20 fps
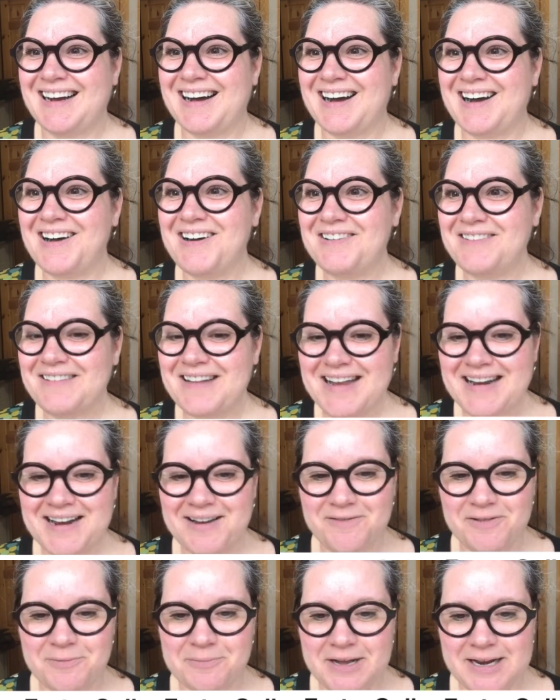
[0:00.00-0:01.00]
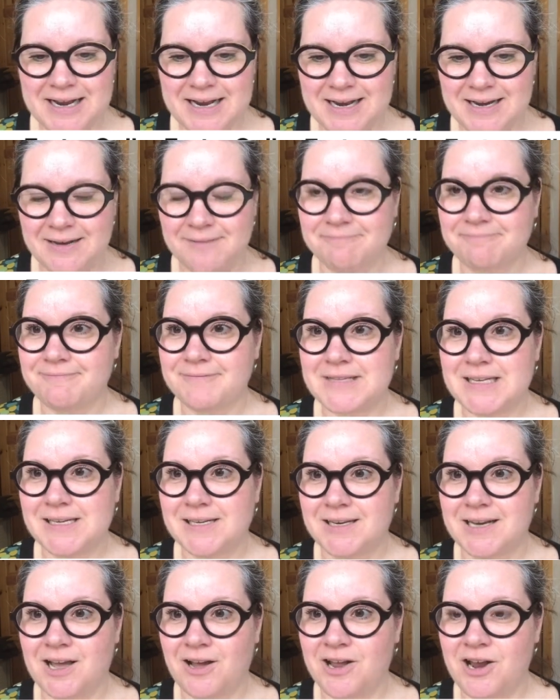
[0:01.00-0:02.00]
All right, everybody.
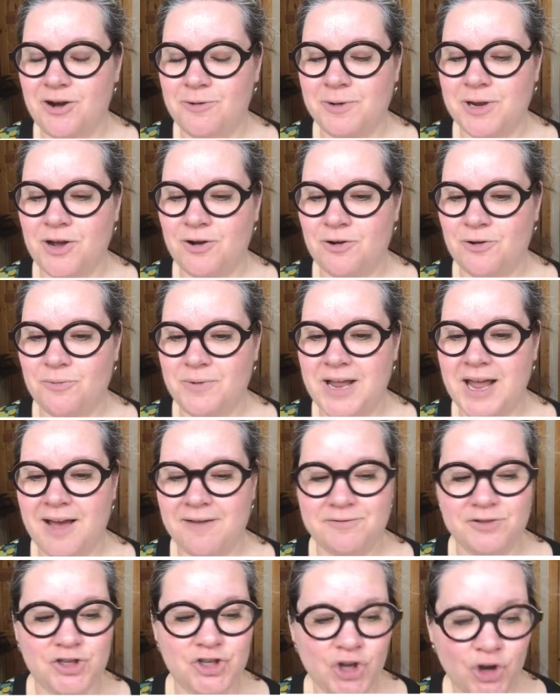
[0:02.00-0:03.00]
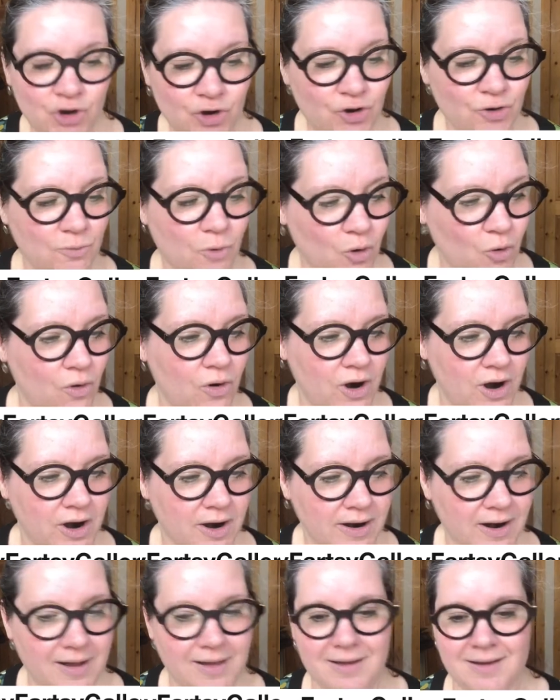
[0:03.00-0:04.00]
now here we go. We have 2
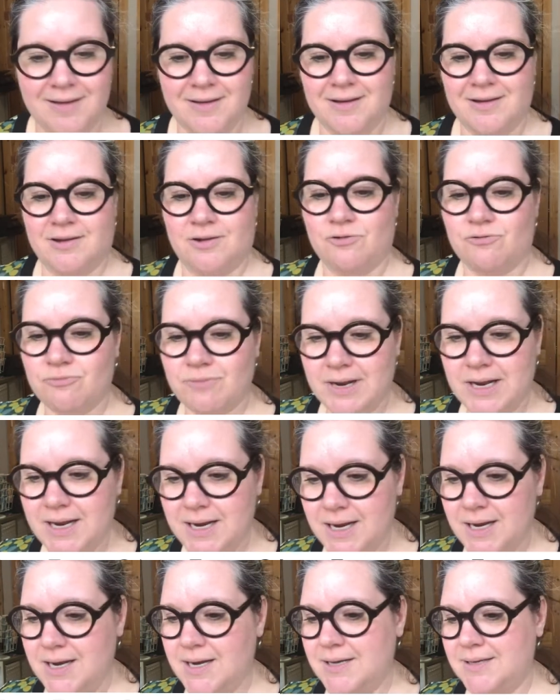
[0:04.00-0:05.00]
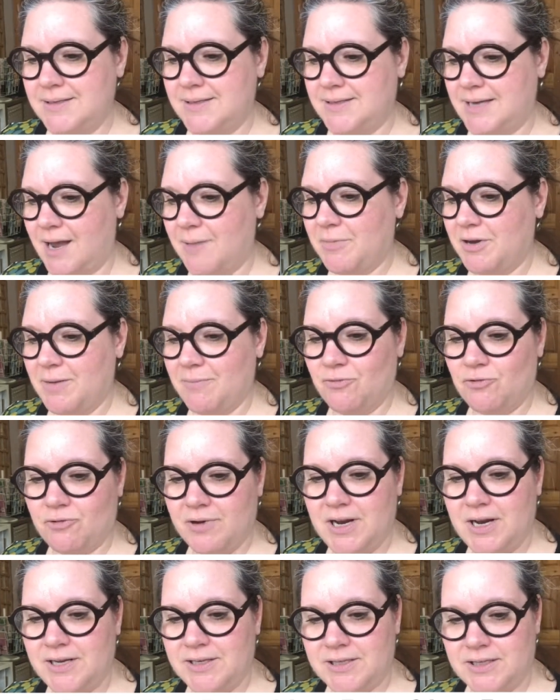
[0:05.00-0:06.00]
more greens, Stampin' Up!
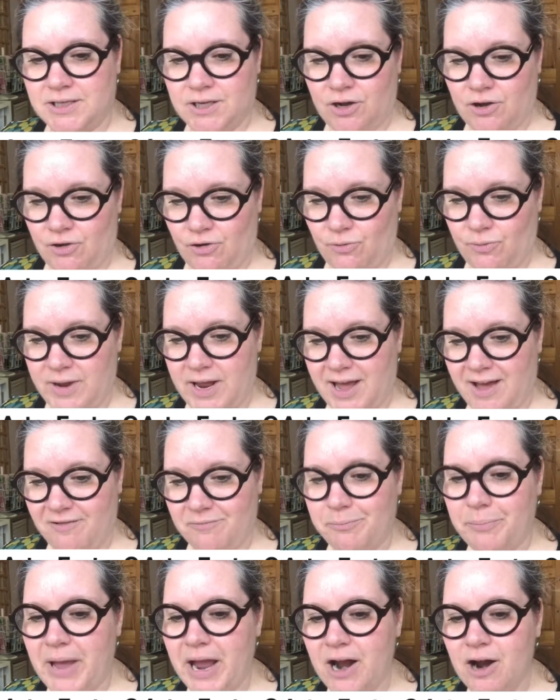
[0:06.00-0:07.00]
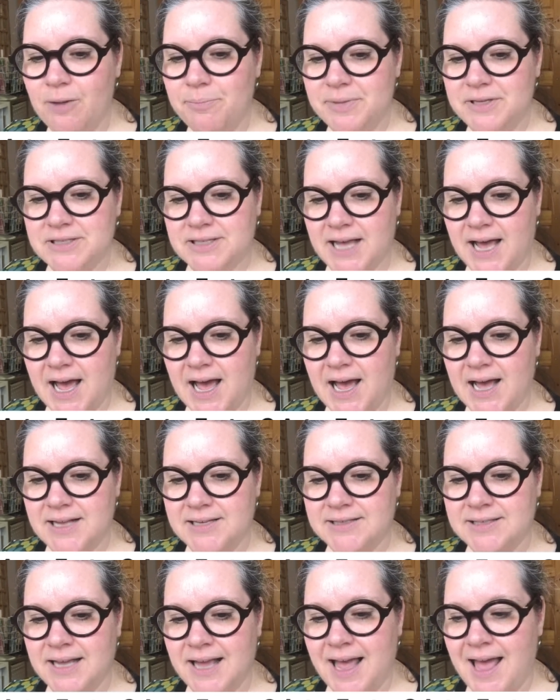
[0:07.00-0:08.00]
Greens to go. We have Pear
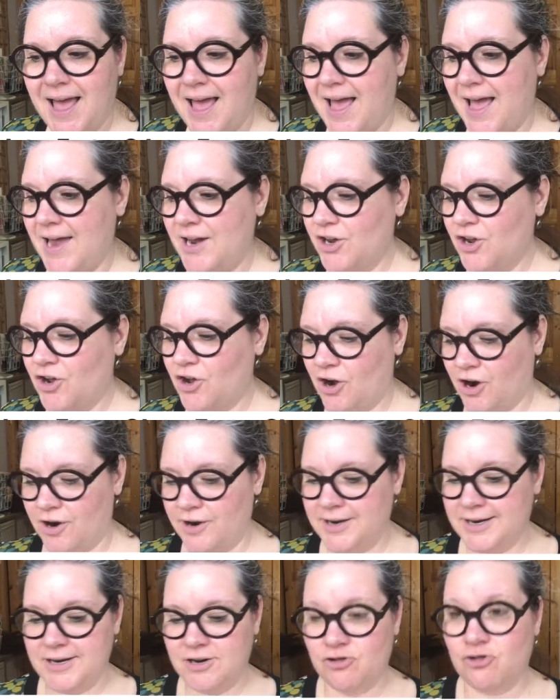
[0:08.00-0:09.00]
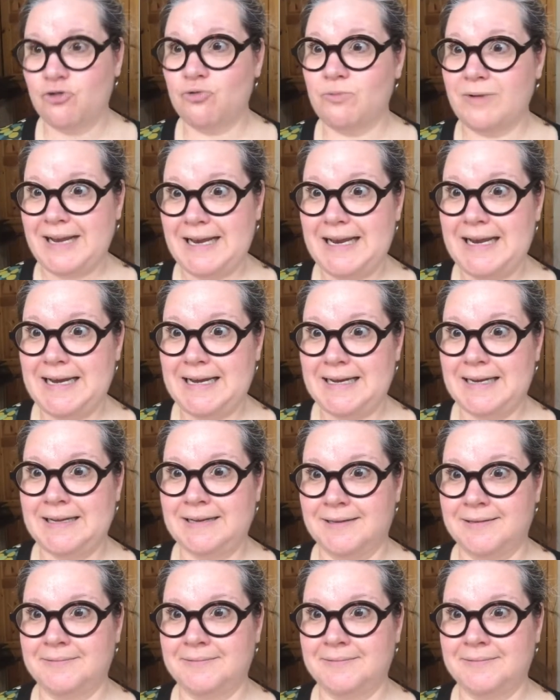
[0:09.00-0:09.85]
Pizzazz and Garden Green.